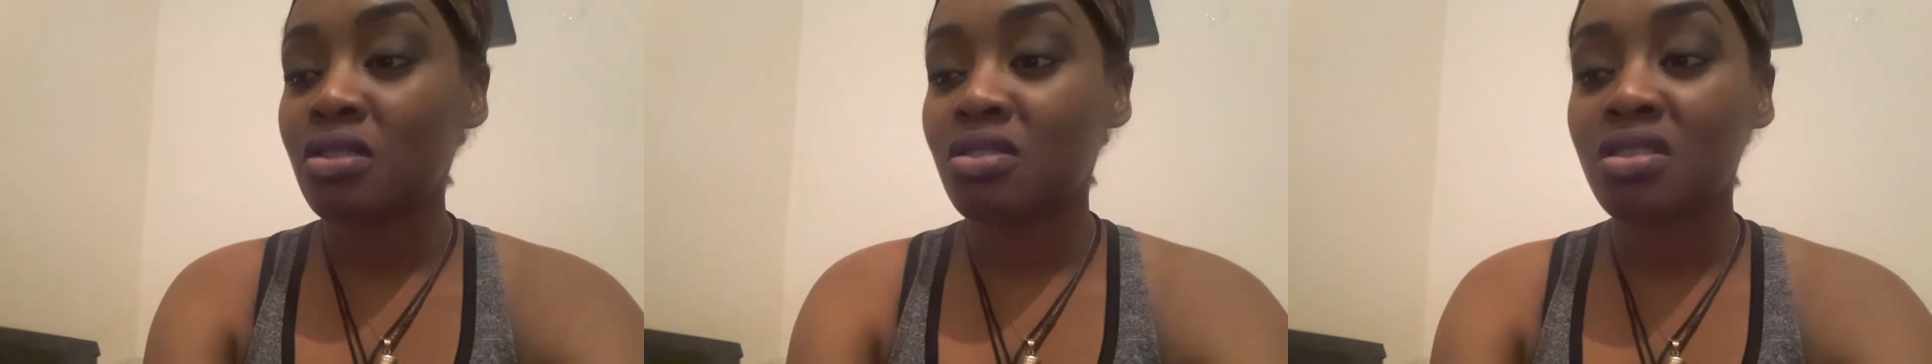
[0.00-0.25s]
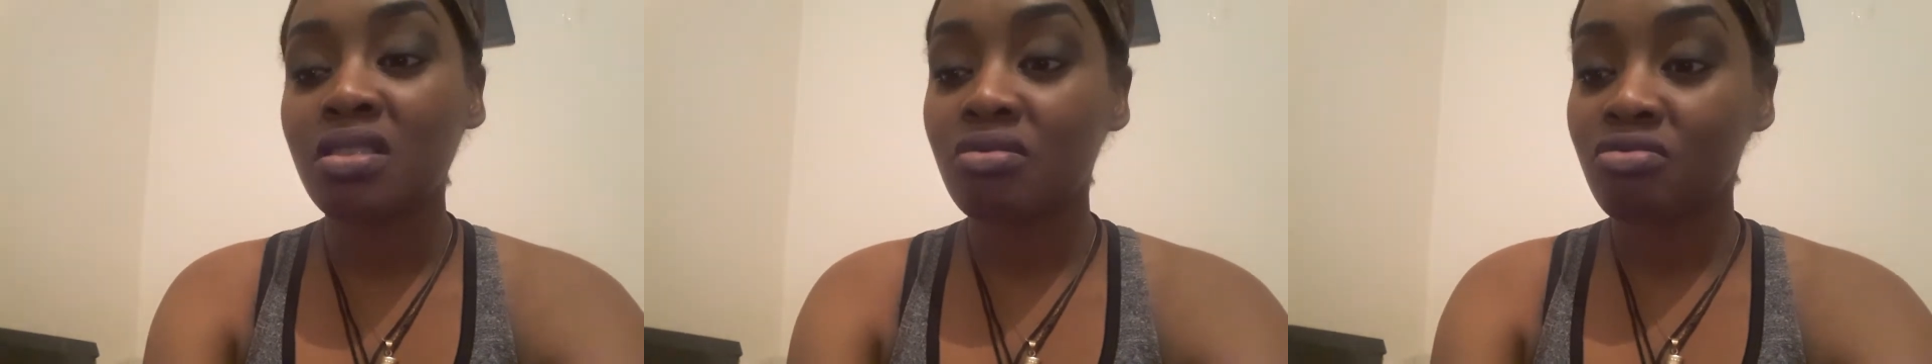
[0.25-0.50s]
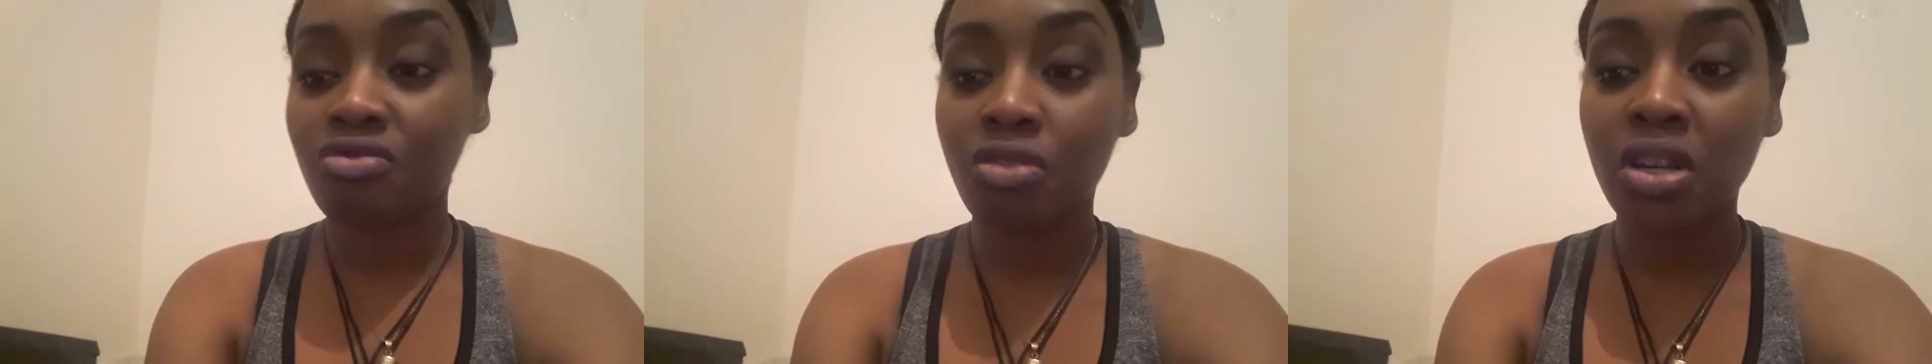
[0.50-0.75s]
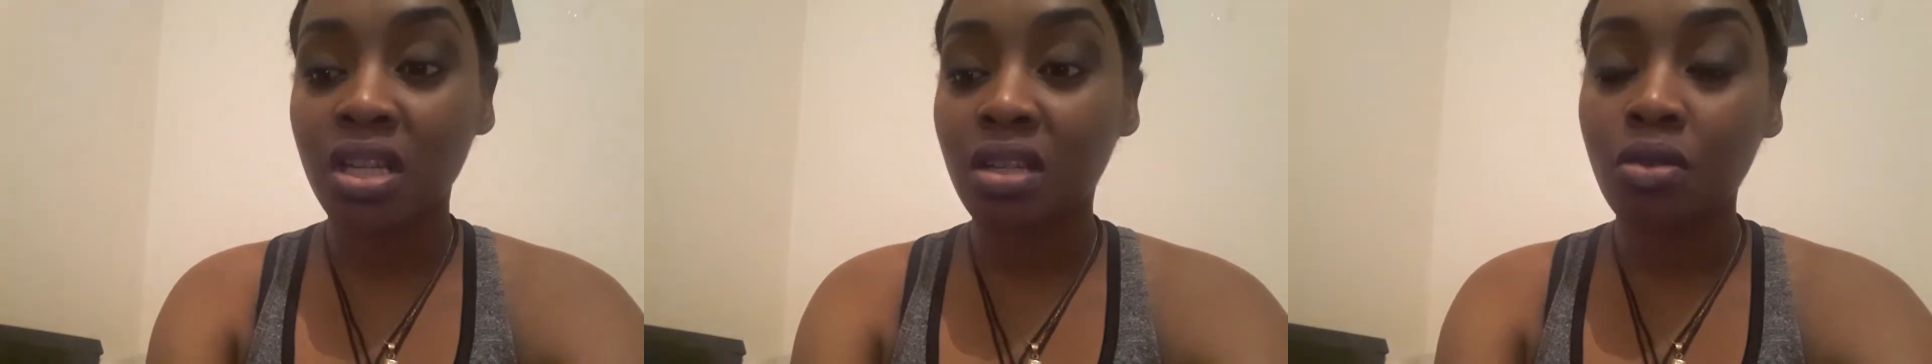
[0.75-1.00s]
you just
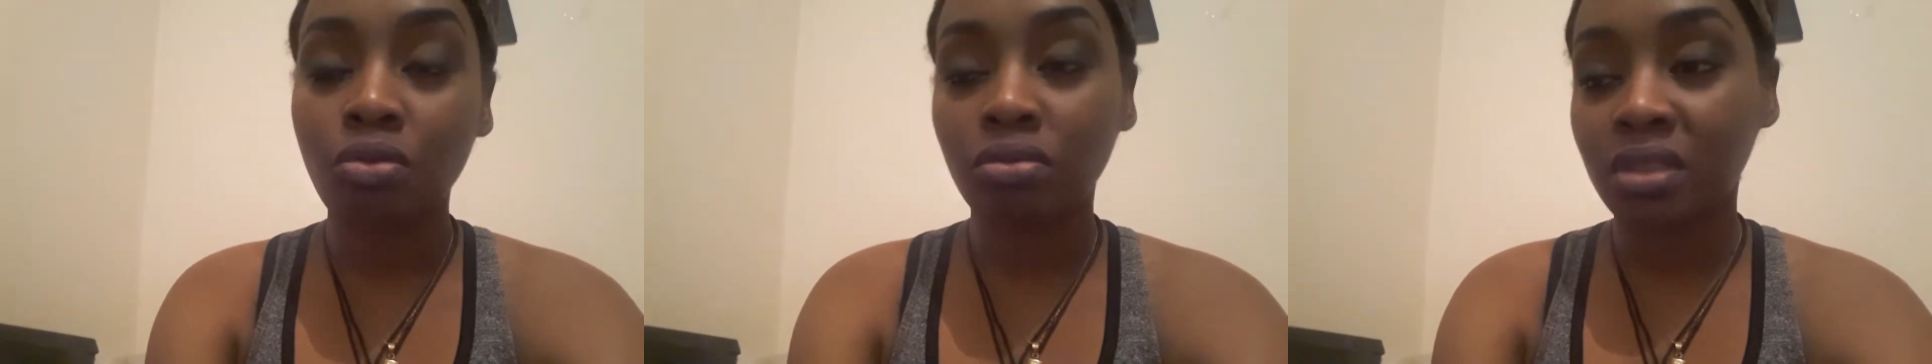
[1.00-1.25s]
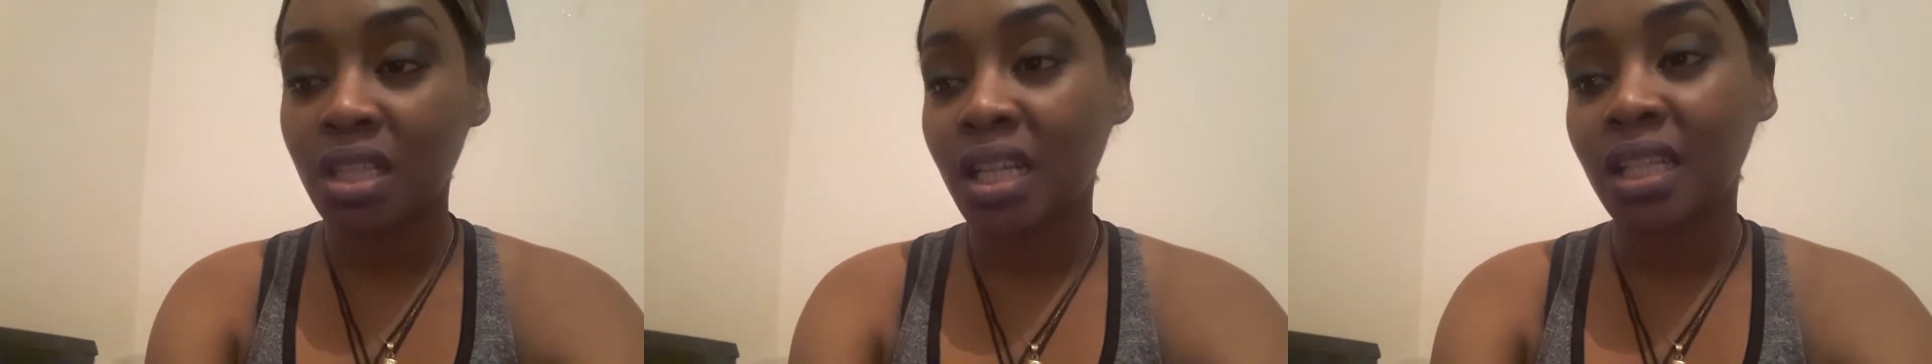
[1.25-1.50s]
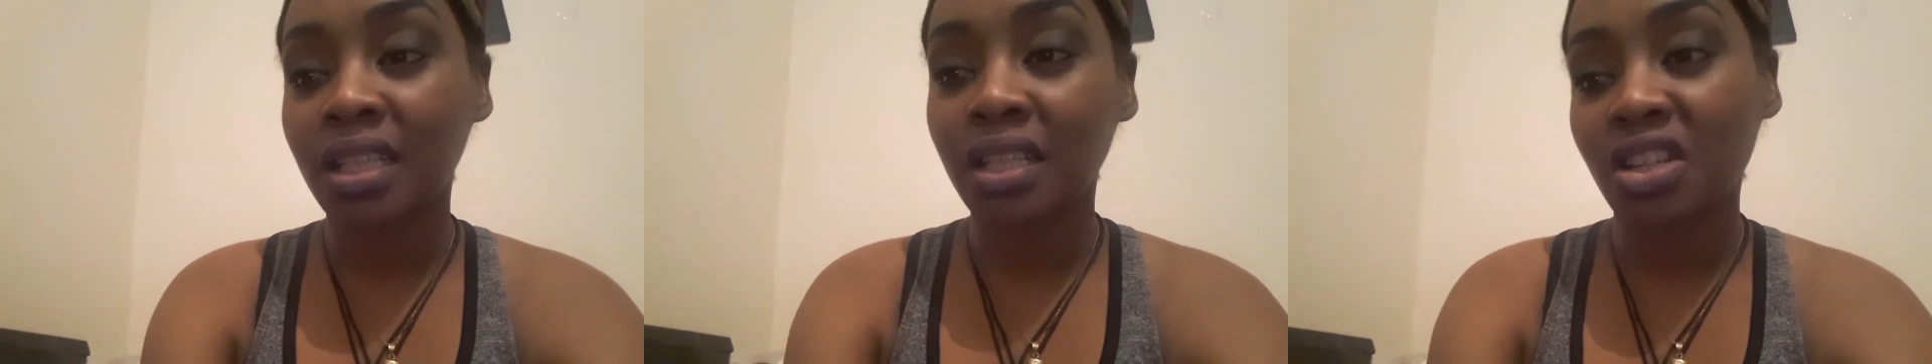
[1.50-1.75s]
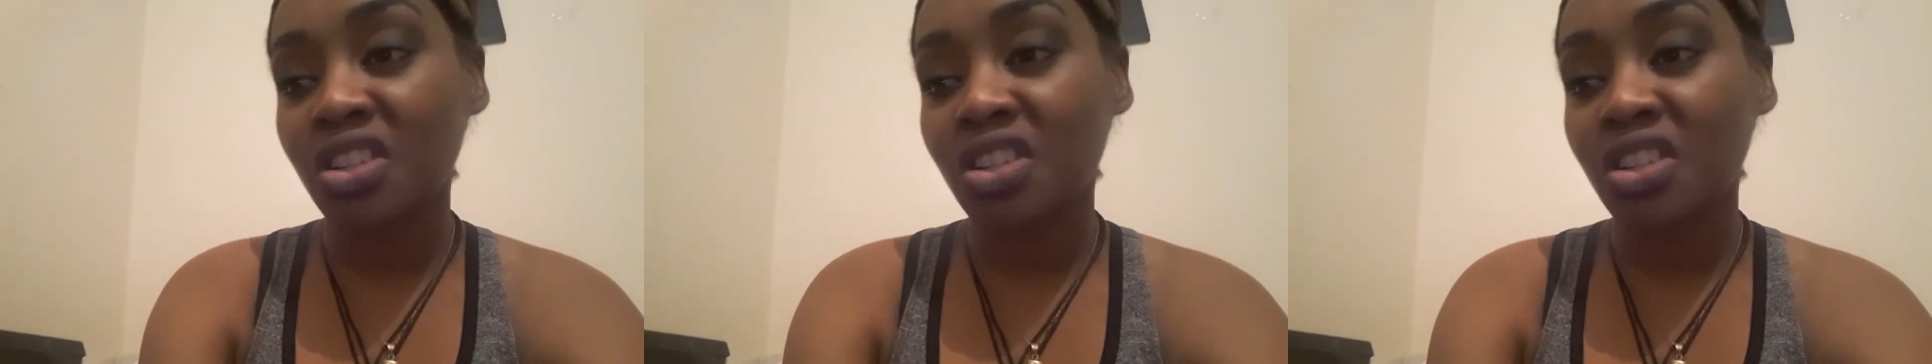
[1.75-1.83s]
groggy all day.